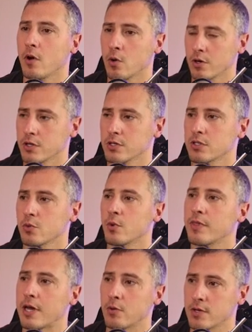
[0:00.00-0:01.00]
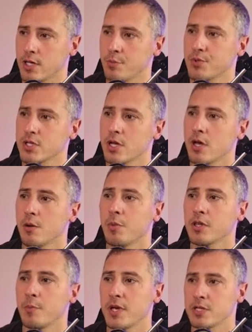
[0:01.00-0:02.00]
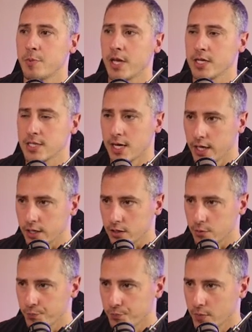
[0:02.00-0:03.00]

orders without tips, but the base pay is higher.